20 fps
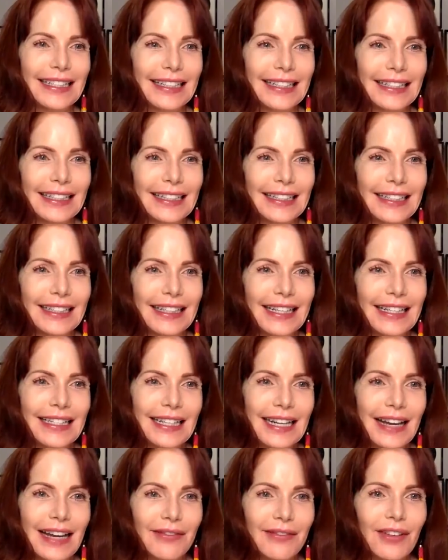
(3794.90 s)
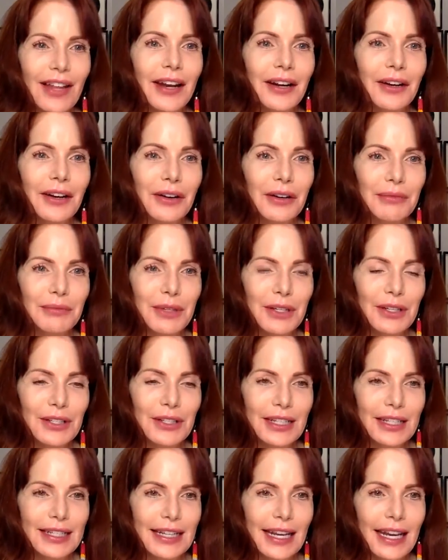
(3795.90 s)
uh, I did have Flat Accord
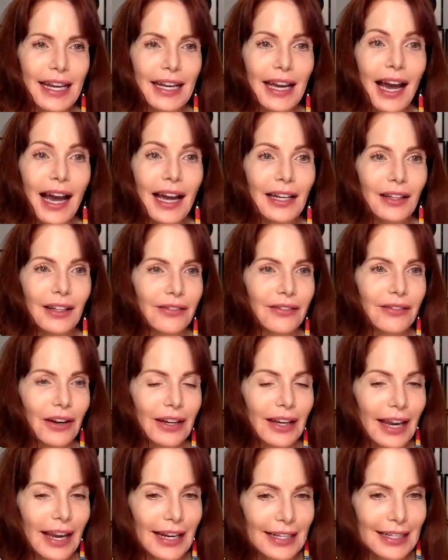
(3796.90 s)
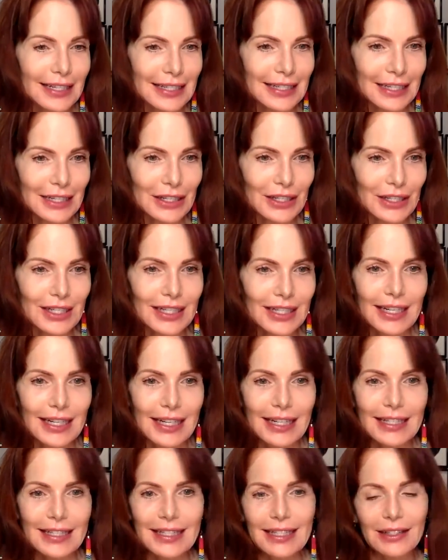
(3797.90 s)
music saying, "I look very '80s ish
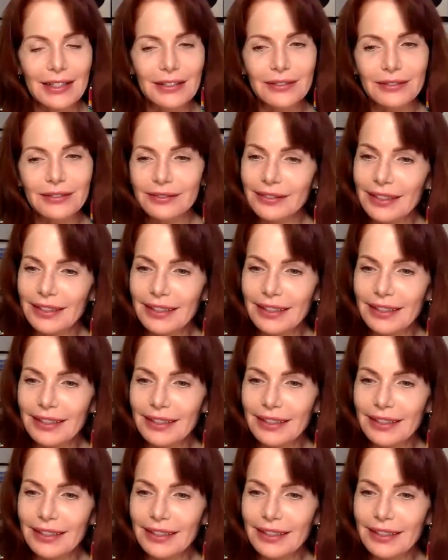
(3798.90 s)
today." So